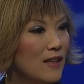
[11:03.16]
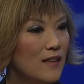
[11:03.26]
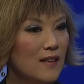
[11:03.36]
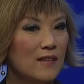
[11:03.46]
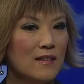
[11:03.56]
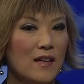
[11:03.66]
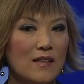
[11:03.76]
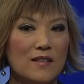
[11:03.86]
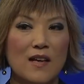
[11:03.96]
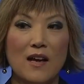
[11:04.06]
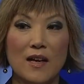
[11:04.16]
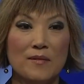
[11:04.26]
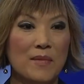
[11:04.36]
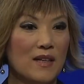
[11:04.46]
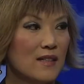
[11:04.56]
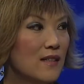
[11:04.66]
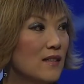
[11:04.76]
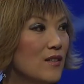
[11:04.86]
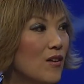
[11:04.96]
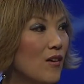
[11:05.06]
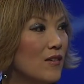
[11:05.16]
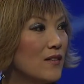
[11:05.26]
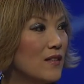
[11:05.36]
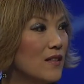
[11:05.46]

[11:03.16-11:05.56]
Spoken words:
then it's a high maintenance cost.